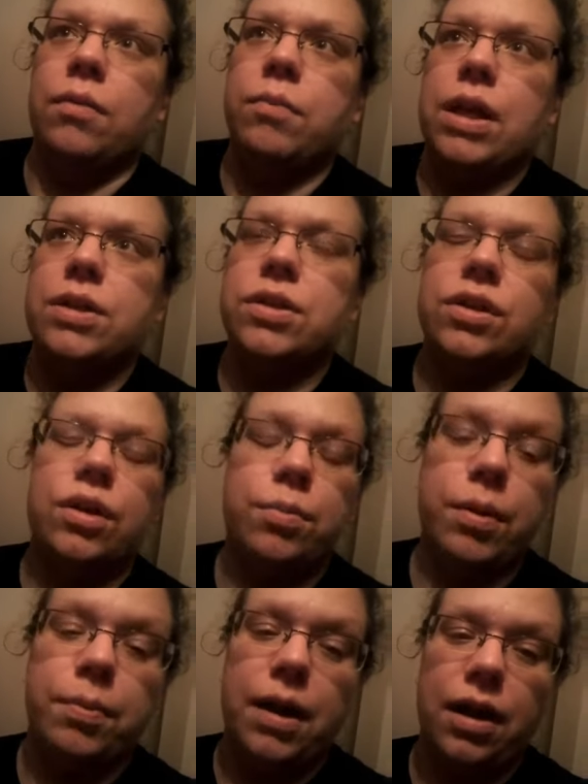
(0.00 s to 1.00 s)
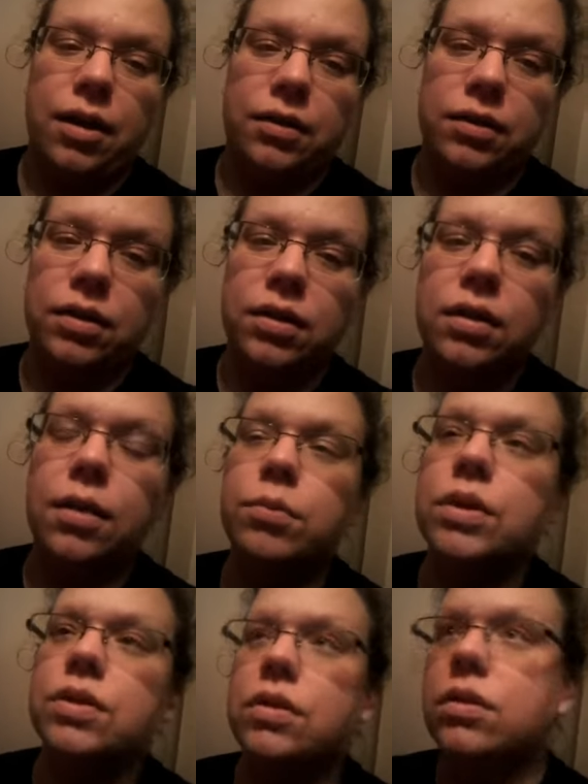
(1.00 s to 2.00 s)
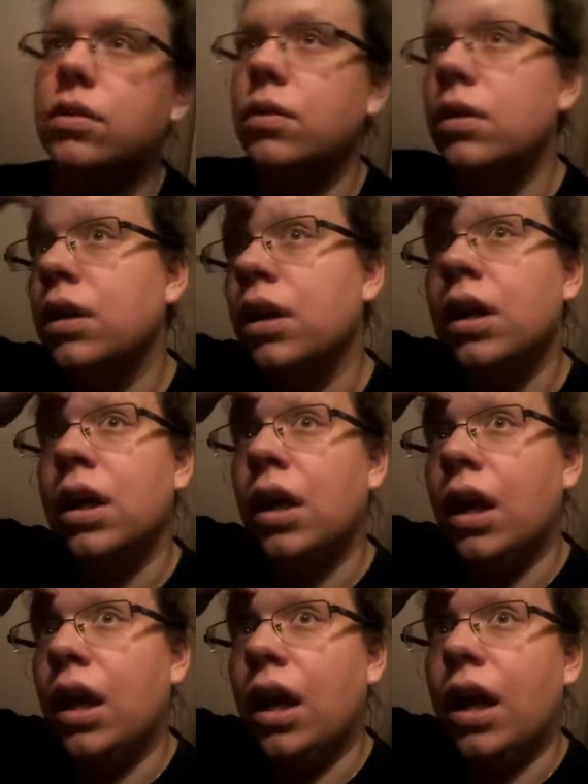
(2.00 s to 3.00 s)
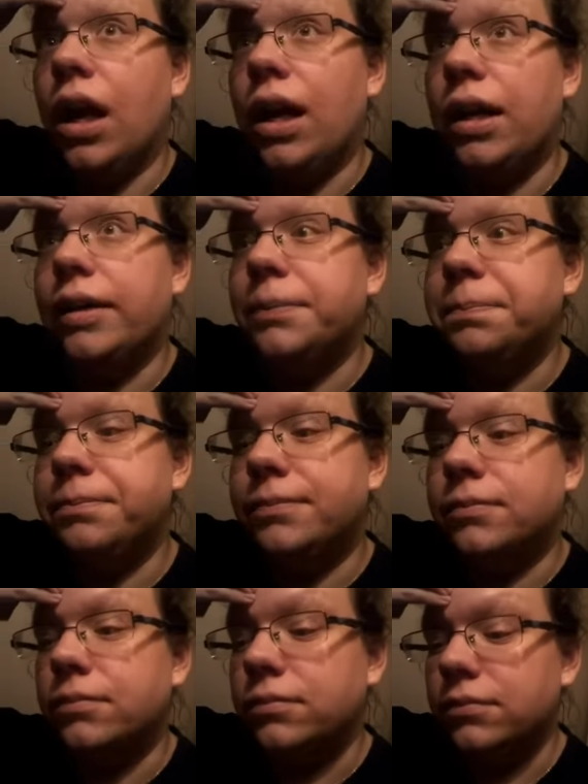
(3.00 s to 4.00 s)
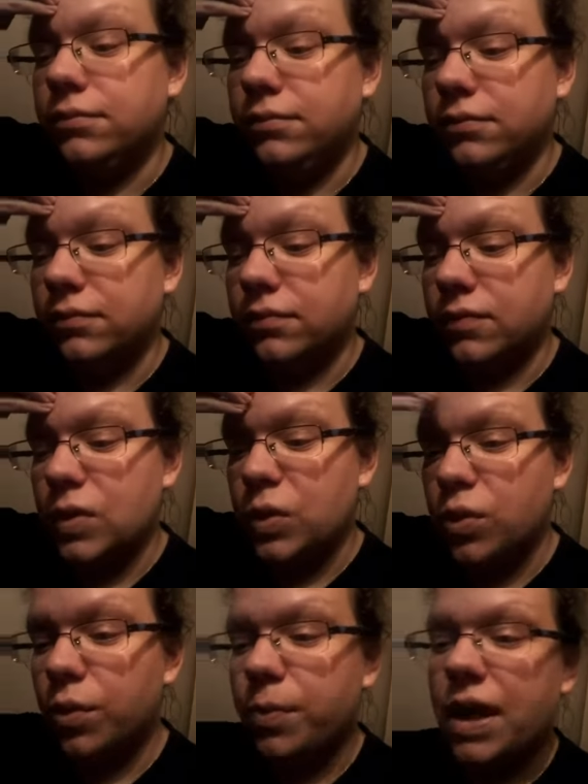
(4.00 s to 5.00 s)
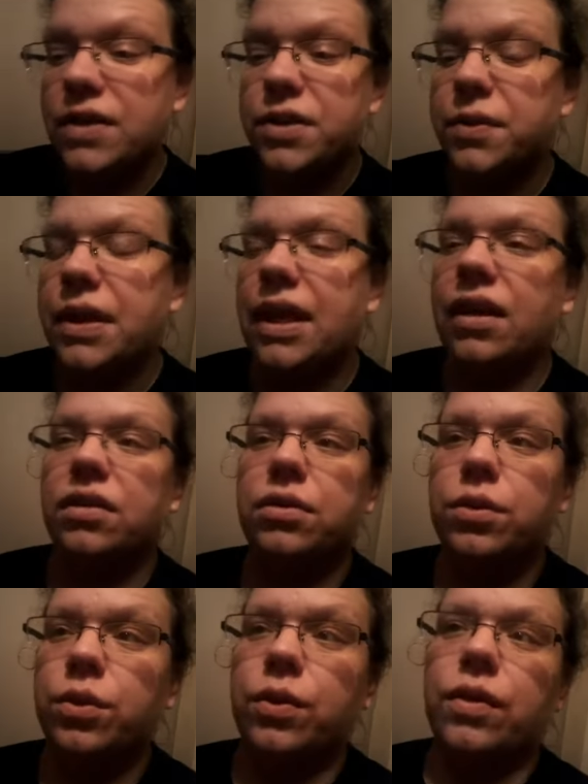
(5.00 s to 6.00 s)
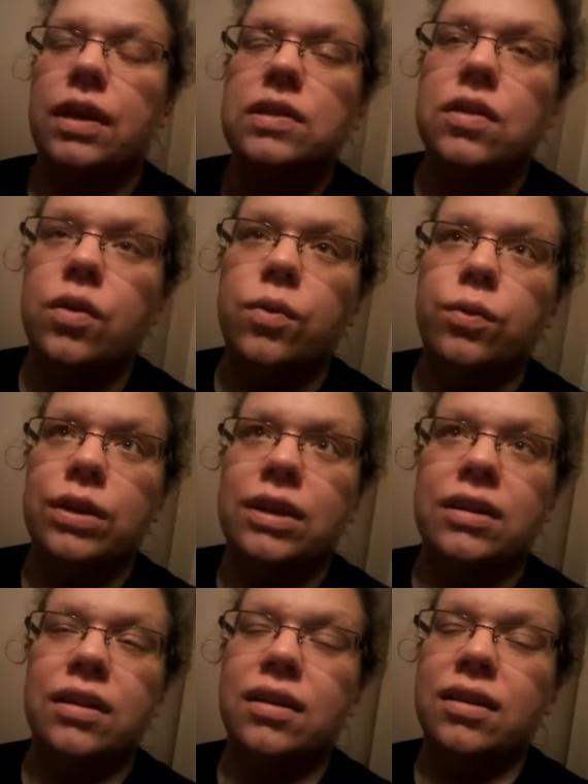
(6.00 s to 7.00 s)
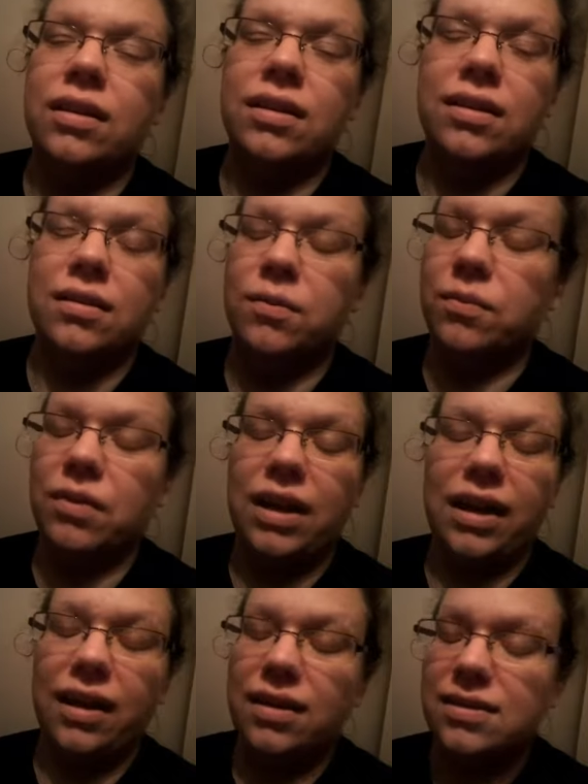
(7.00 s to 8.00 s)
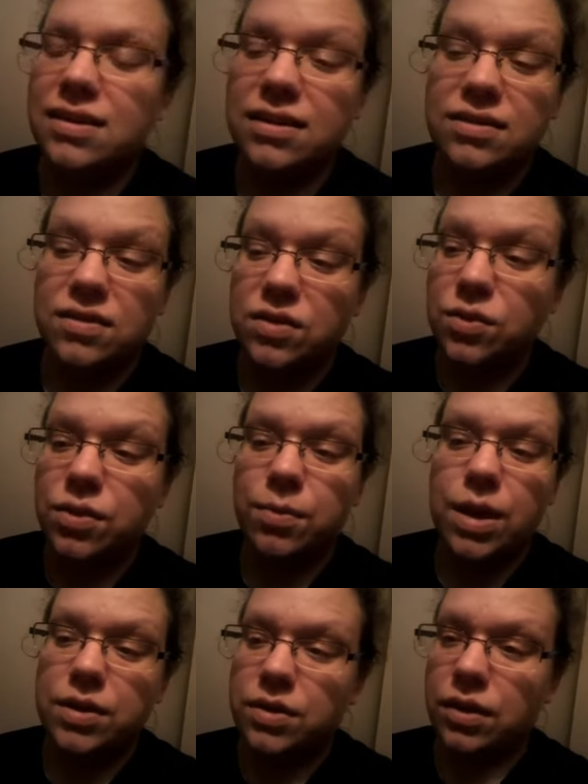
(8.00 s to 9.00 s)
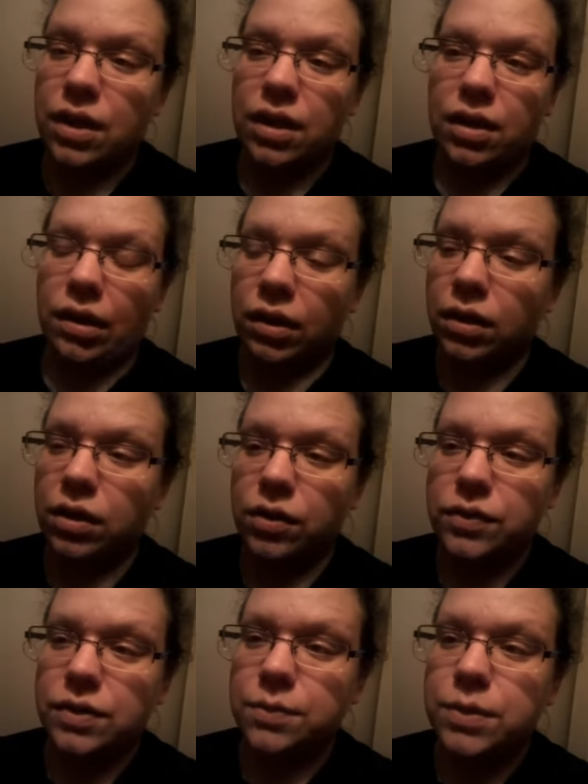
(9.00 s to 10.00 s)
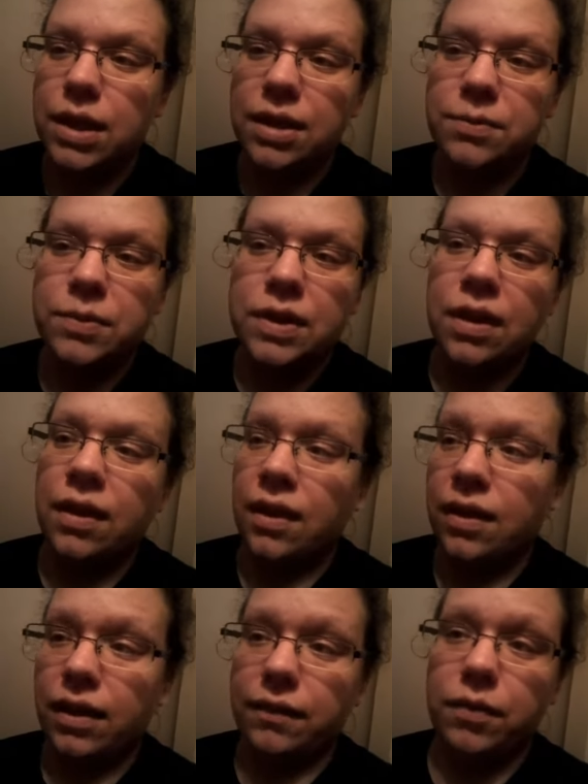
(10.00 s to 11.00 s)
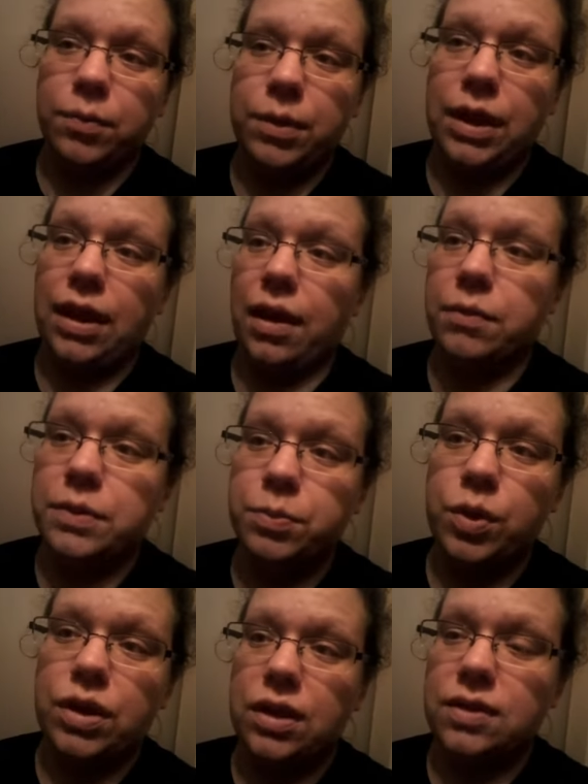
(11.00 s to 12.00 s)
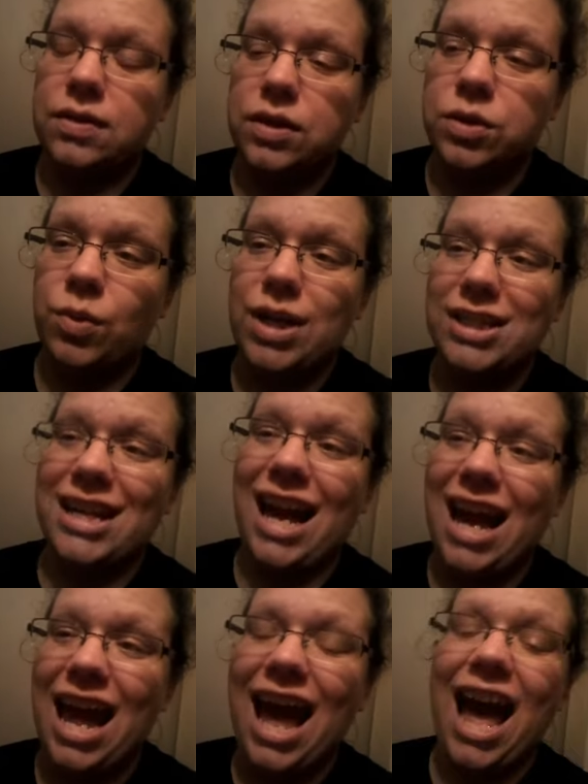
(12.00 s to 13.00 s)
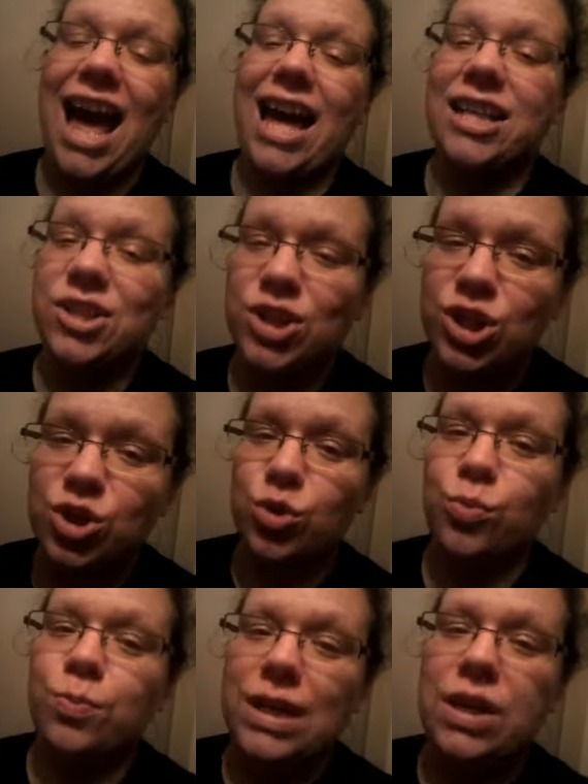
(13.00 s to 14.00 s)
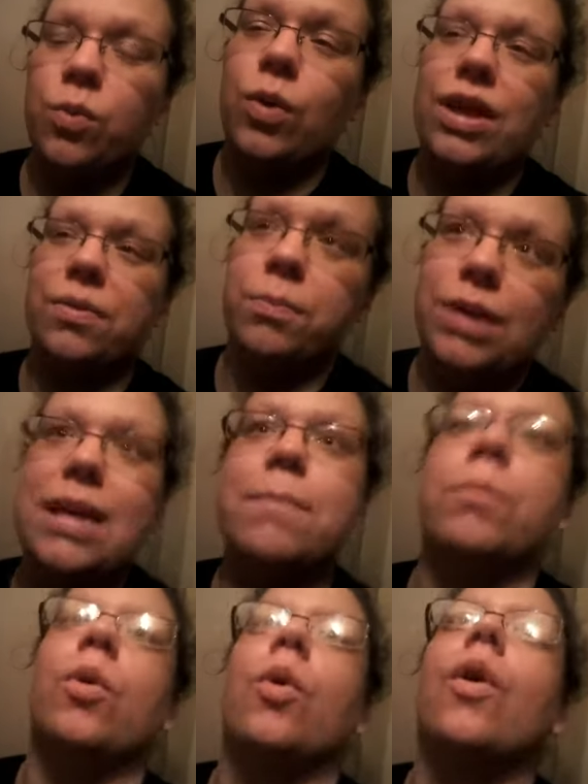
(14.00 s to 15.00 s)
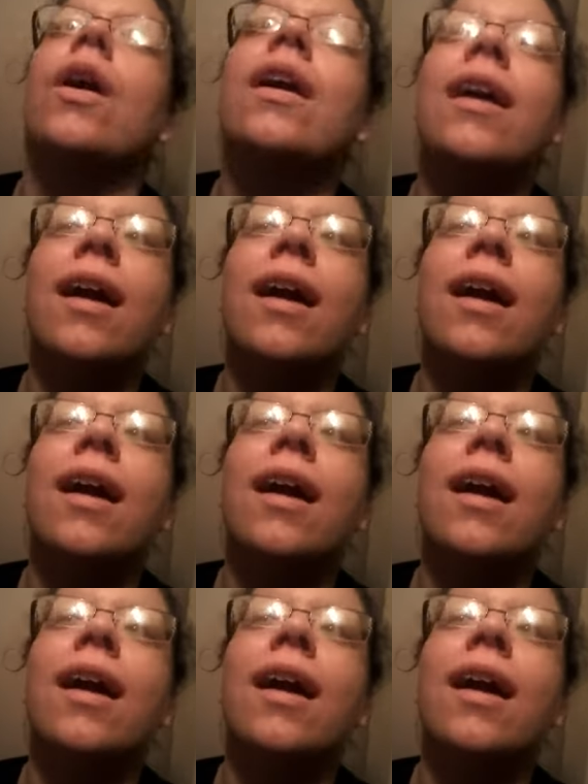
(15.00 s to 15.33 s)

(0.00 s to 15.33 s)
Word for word: make sure you're prepared number two um, do the best you can through it that's only what i gotta say is do the best you can you know sometimes like for me i was put in a situation i had to be with people